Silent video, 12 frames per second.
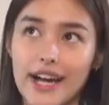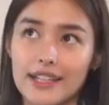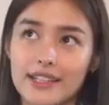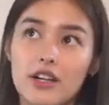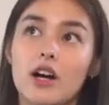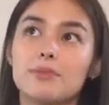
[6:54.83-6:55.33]
I
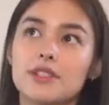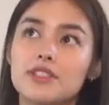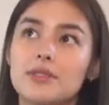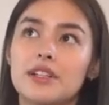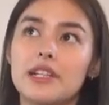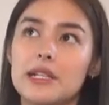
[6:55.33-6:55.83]
had the
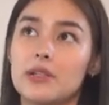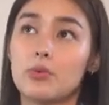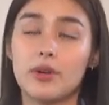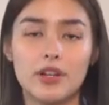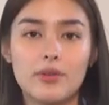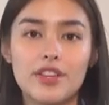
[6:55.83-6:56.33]
opportunity to
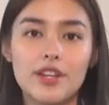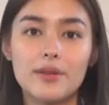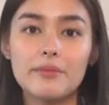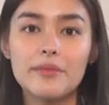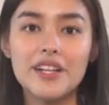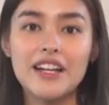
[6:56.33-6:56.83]
work with
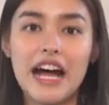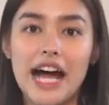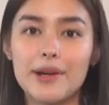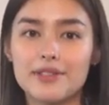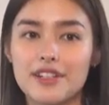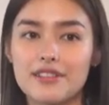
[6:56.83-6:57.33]
him,
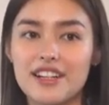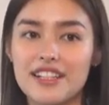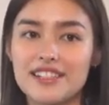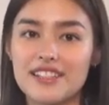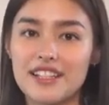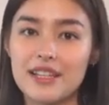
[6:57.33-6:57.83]
I was
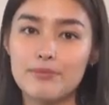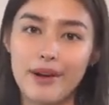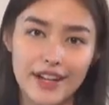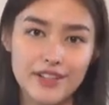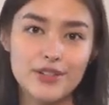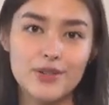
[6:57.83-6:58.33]
already singing
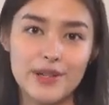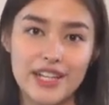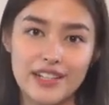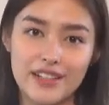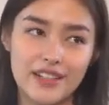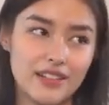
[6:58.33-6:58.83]
Banyo
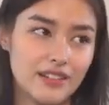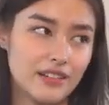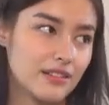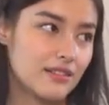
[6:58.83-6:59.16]
Queen in